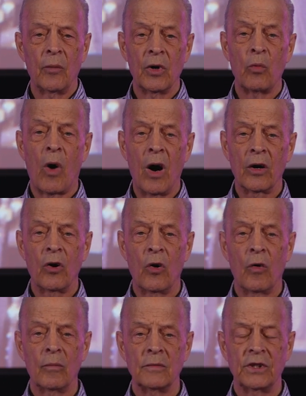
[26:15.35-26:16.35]
would walk
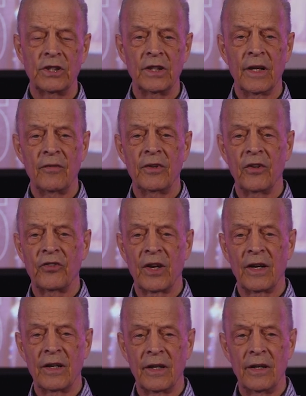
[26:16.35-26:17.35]
home. She lived in
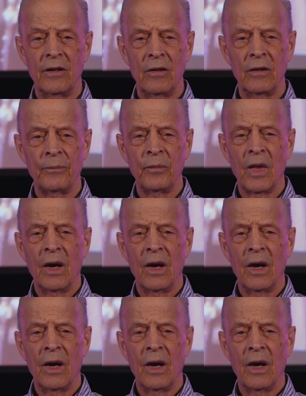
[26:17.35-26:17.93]
Sandy Hill.